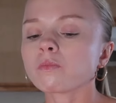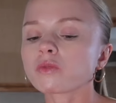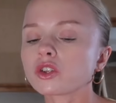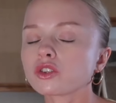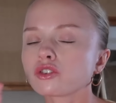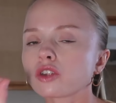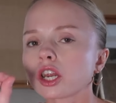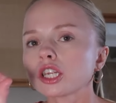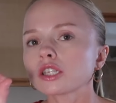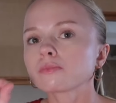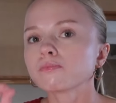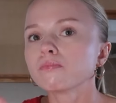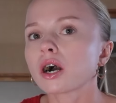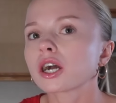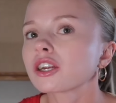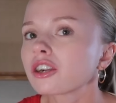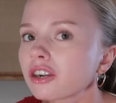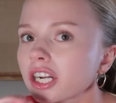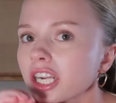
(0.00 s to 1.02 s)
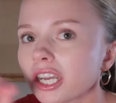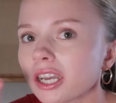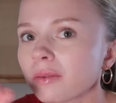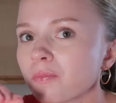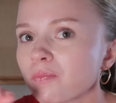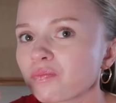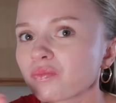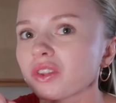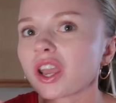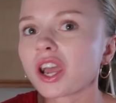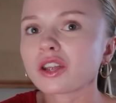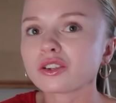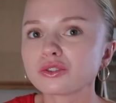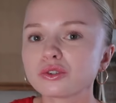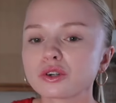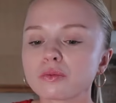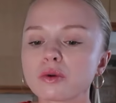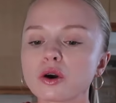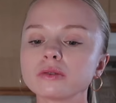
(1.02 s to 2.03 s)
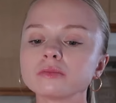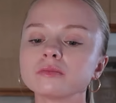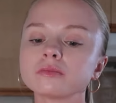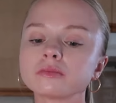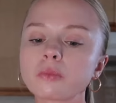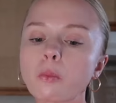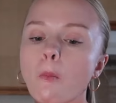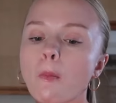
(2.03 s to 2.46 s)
It's not as buttery as normal.